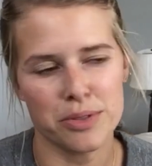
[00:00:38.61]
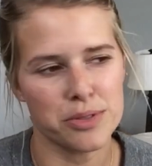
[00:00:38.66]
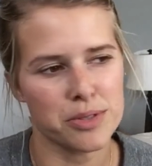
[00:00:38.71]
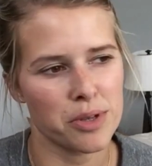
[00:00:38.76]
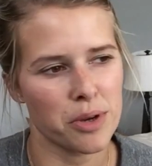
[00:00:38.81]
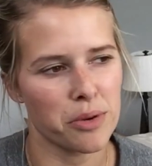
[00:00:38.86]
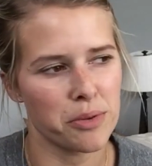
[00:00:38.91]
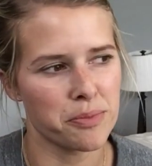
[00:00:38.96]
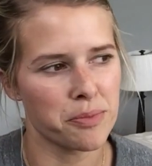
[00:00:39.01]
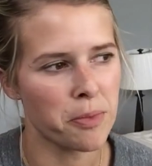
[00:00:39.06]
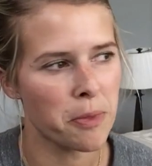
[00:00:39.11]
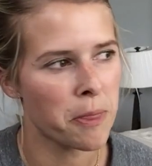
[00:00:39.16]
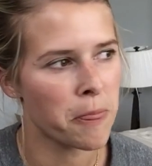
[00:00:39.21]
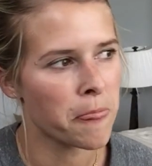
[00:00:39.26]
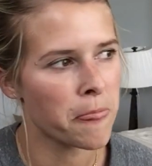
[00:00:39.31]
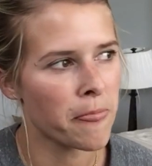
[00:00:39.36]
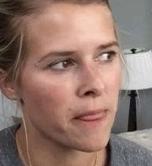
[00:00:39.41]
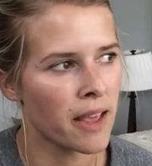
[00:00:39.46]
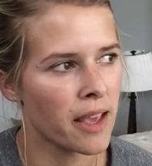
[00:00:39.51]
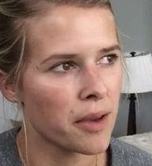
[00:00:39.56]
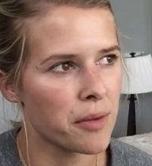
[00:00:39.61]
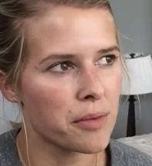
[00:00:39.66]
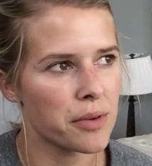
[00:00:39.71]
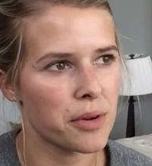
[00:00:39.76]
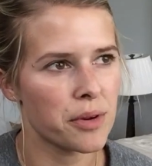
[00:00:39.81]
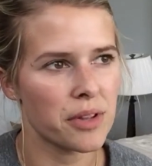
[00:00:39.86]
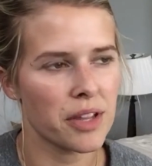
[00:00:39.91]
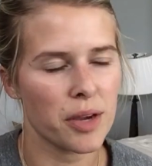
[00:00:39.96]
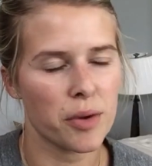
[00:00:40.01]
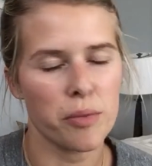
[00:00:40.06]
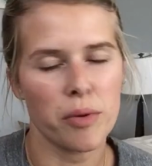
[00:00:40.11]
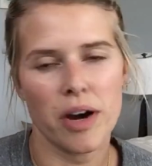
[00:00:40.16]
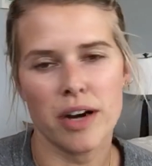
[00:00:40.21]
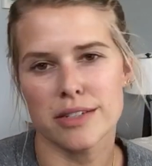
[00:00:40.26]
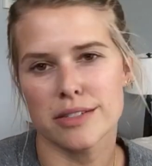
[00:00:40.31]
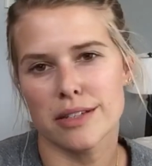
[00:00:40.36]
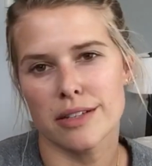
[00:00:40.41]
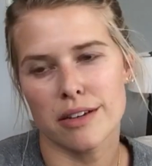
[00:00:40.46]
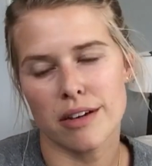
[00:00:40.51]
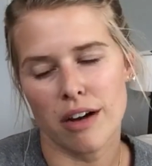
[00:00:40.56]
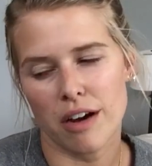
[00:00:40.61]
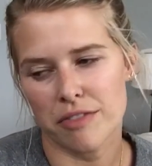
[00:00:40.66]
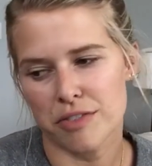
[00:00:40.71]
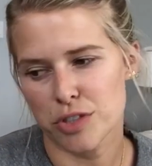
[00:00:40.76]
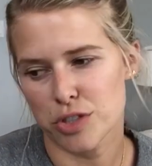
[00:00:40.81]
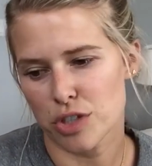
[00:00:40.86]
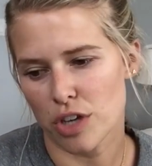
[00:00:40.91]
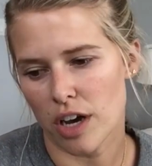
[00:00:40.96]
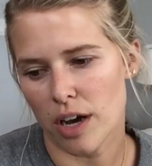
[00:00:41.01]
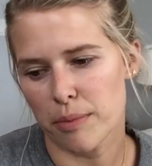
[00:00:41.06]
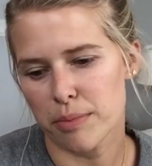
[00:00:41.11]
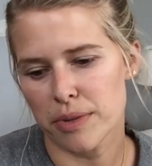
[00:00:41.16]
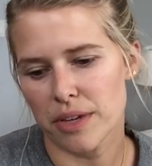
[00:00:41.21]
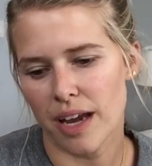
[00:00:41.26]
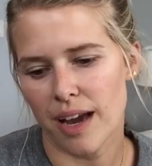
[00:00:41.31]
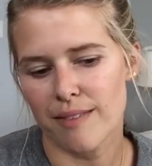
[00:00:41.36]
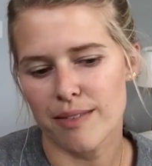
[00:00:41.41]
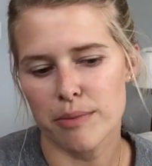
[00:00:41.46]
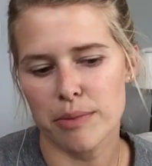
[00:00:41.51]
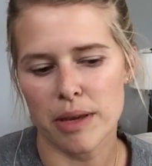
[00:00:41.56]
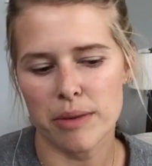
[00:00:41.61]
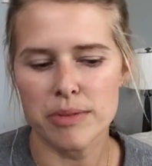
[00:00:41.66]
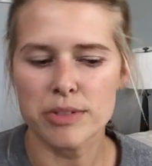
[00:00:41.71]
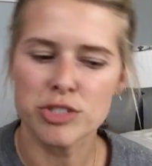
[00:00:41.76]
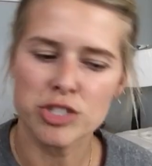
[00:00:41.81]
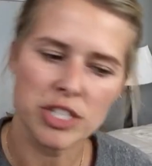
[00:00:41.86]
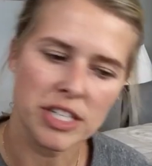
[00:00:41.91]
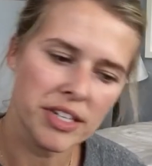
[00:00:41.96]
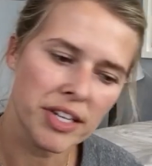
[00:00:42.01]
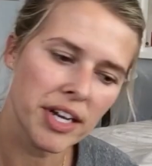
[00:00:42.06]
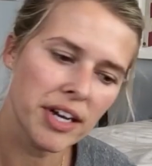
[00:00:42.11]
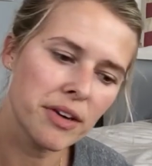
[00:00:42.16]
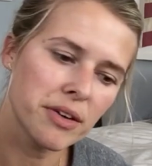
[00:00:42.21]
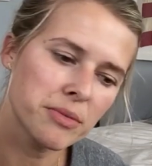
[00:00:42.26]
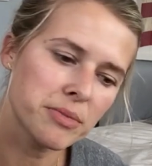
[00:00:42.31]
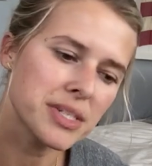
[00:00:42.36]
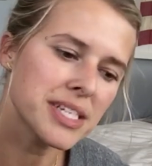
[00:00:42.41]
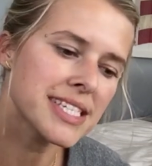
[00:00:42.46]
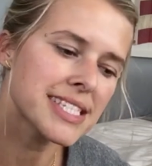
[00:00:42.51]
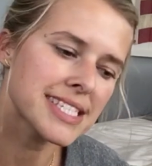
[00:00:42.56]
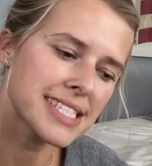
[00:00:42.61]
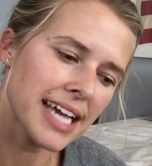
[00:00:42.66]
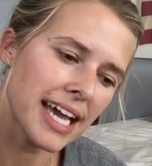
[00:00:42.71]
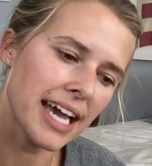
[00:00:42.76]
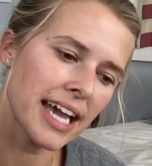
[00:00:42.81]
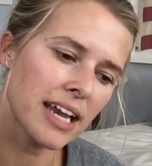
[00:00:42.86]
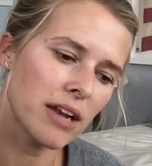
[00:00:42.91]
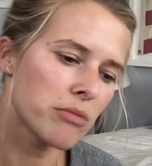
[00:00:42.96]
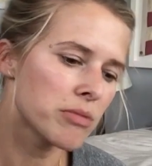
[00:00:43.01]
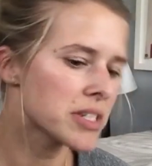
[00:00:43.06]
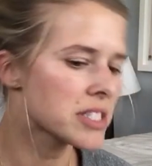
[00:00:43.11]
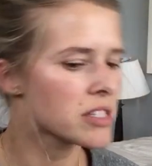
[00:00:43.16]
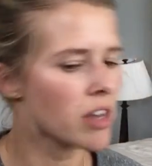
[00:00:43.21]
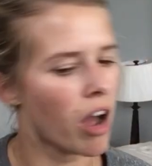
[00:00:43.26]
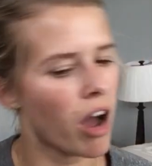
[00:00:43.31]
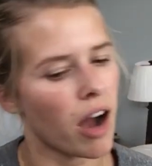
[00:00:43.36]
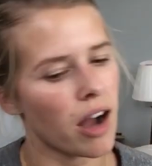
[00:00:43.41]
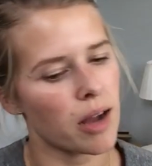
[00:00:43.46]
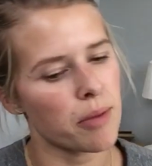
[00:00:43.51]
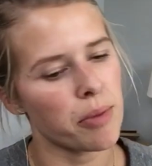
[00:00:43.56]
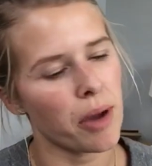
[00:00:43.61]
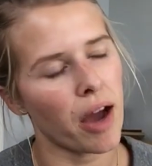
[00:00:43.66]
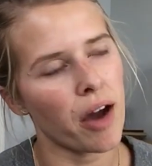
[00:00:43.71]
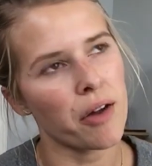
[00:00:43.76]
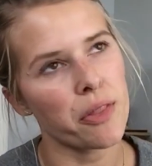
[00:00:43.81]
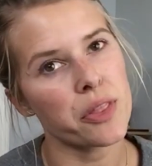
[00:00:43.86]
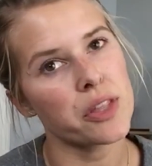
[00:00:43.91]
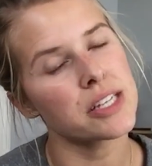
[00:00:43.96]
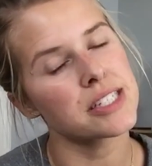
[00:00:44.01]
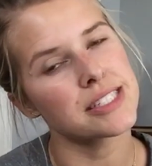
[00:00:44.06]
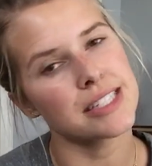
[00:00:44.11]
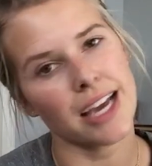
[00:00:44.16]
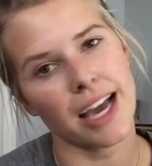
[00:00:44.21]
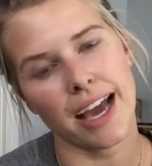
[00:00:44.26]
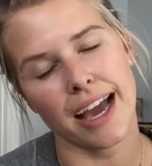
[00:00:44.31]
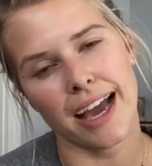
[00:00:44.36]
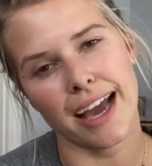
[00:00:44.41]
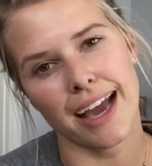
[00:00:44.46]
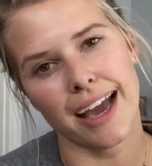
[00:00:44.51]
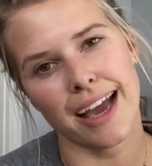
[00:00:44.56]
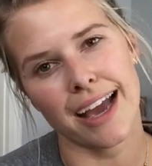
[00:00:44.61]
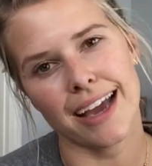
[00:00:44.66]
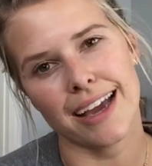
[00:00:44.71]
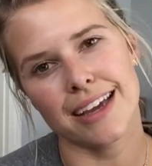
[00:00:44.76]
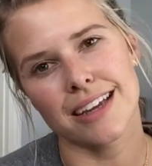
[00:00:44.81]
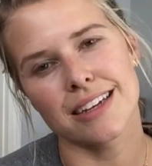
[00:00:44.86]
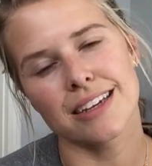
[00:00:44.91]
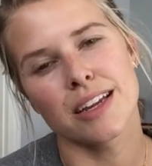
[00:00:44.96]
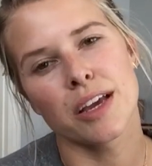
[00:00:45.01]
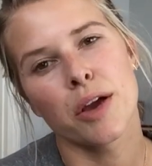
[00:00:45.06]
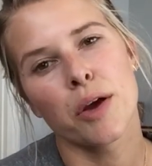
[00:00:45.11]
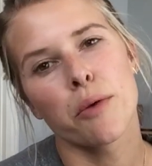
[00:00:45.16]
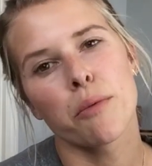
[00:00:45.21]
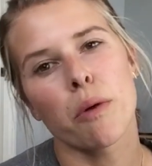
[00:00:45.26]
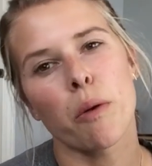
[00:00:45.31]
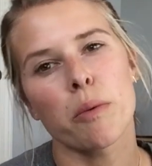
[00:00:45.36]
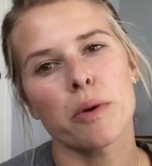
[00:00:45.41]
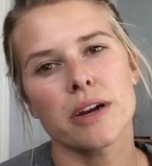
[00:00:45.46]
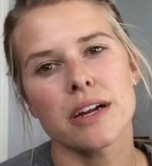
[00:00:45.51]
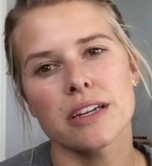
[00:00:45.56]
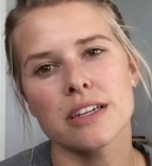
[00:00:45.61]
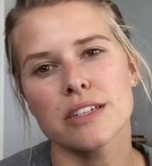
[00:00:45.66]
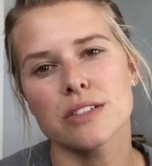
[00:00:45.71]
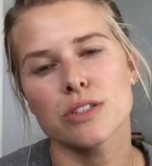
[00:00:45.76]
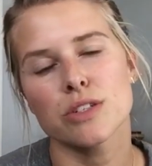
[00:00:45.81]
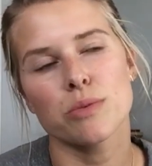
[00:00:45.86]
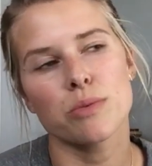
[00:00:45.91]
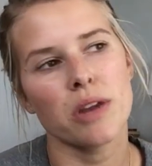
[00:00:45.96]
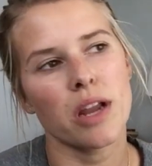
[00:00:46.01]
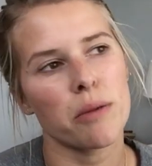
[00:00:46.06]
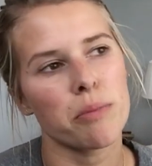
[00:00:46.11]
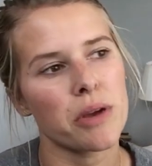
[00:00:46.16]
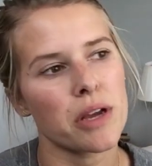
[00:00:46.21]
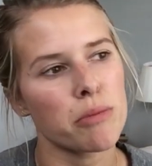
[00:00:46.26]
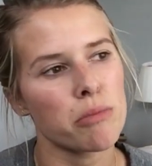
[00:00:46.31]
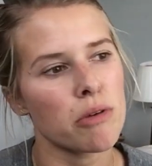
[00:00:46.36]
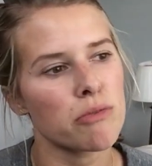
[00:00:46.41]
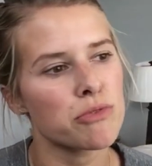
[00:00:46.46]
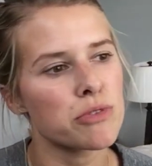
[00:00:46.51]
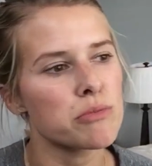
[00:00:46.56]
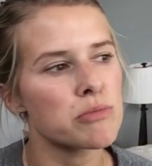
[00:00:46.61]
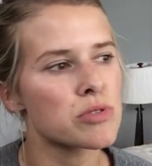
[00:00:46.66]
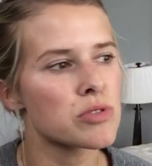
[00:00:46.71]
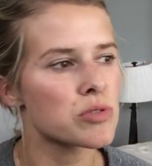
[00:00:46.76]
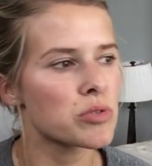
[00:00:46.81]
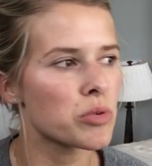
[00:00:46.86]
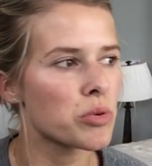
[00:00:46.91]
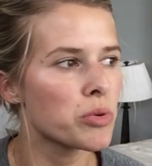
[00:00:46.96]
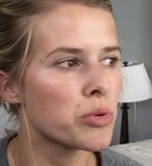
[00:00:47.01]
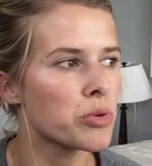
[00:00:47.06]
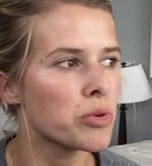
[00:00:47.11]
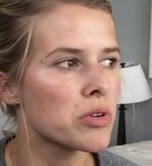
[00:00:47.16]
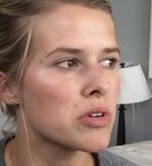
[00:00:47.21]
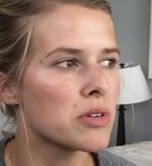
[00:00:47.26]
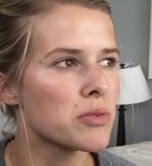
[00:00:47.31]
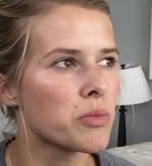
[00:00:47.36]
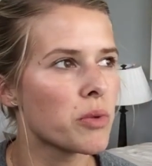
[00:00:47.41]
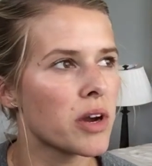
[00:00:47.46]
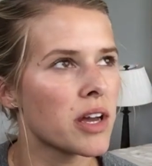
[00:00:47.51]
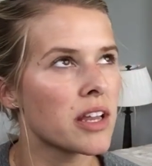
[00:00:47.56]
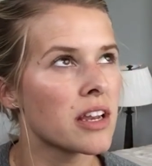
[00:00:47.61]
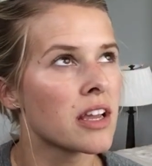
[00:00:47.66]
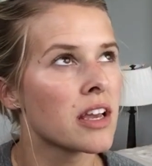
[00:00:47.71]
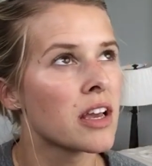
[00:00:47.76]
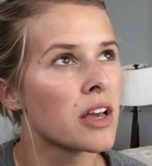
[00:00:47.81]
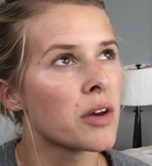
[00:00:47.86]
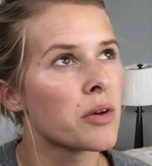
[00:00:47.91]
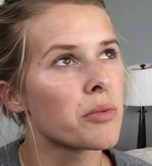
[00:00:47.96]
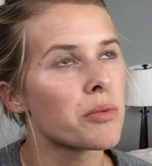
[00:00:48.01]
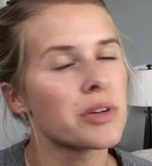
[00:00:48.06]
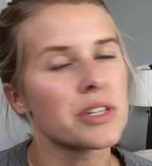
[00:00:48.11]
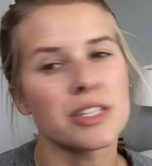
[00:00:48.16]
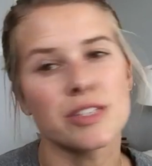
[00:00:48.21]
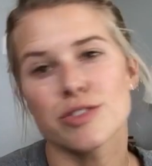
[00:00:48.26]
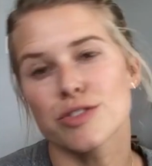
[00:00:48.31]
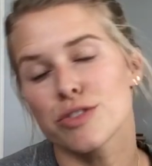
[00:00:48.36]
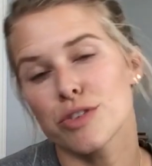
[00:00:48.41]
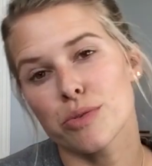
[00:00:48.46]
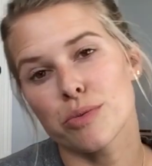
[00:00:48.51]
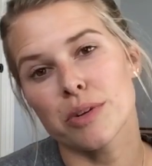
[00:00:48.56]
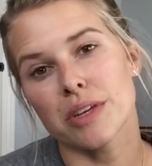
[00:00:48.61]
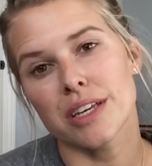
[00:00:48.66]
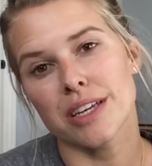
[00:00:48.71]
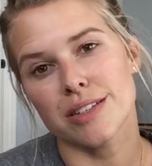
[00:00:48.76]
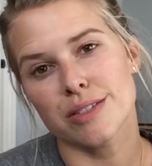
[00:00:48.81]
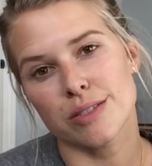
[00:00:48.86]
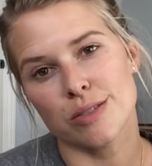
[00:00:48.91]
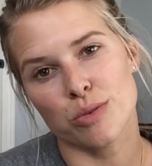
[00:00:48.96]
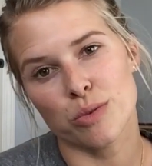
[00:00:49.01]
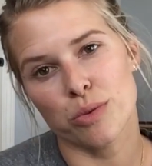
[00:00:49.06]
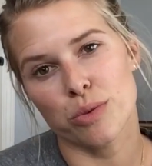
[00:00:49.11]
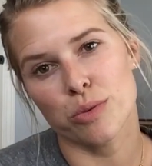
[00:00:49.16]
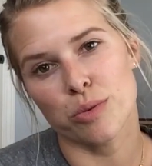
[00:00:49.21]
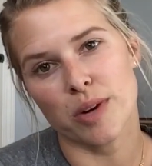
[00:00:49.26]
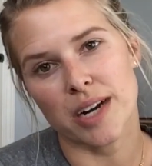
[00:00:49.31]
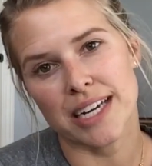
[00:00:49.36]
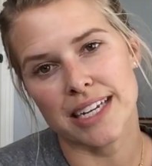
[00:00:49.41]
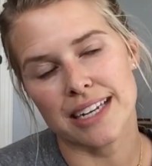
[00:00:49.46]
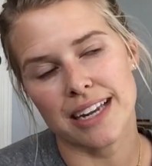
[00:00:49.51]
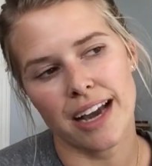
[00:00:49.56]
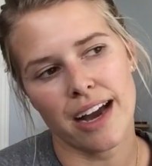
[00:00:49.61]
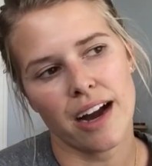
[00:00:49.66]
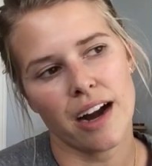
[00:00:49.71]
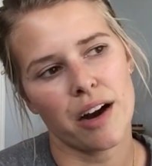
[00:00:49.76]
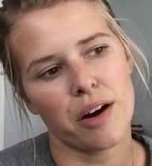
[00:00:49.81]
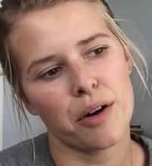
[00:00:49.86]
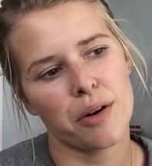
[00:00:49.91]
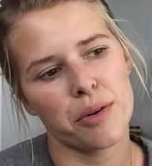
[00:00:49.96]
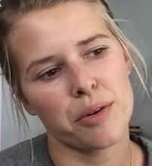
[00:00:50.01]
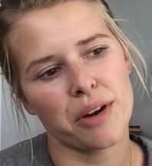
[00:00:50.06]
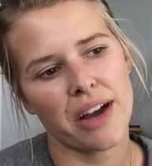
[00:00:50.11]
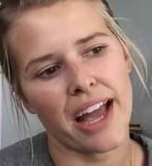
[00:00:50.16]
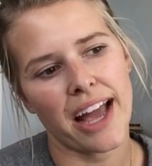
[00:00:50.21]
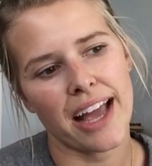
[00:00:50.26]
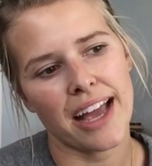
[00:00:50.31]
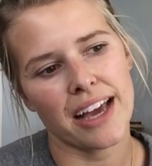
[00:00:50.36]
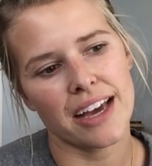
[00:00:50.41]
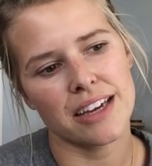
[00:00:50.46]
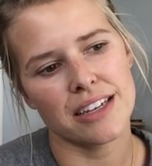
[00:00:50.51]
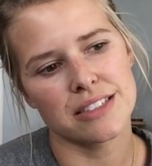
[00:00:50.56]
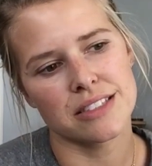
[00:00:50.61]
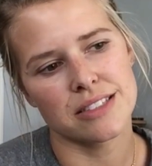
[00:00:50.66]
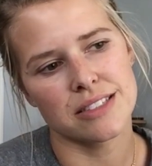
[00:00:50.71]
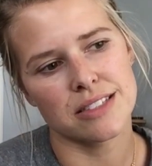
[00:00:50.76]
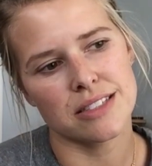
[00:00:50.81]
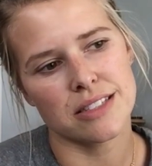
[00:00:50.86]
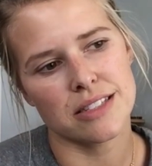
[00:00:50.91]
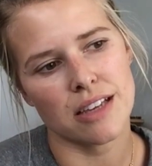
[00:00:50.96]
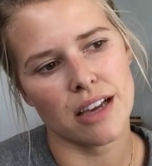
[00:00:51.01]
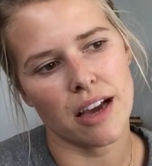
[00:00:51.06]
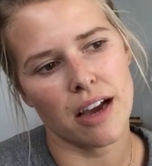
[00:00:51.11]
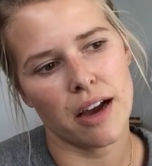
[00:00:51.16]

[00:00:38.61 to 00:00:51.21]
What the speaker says: So we will like walk to the coffee shop and have a baby chino, and we sit and we talk about the day and what we're gonna do when I pick him up from school and what he's doing at school right now. And